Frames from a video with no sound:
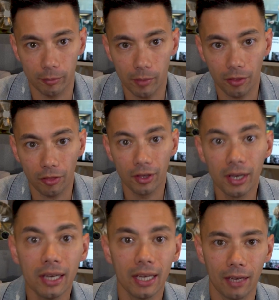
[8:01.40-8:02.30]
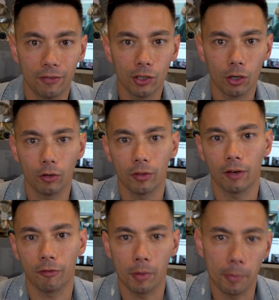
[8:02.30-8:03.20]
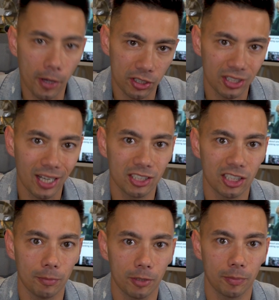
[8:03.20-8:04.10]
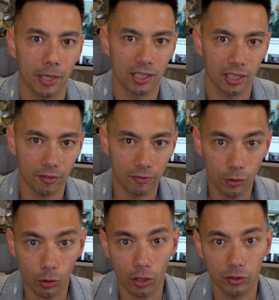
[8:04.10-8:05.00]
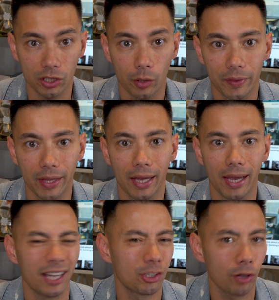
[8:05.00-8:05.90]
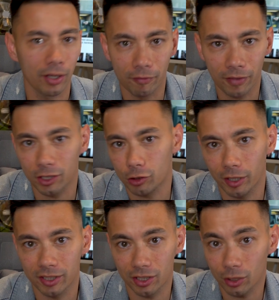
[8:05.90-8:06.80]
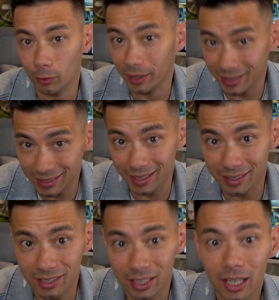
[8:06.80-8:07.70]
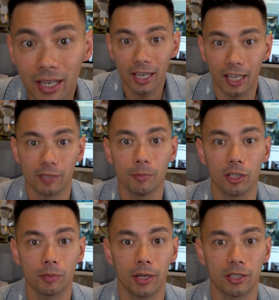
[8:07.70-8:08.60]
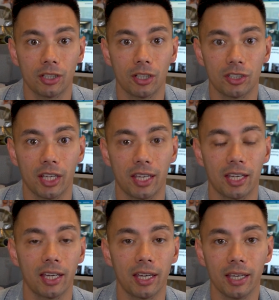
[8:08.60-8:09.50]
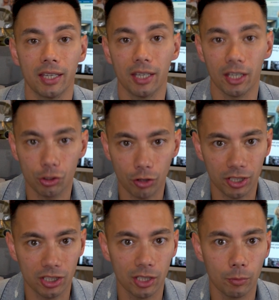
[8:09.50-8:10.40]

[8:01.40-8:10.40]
a month if you know that from a personality perspective, you're going to go in there and try and invent trades that don't exist. It's much better taking a strategy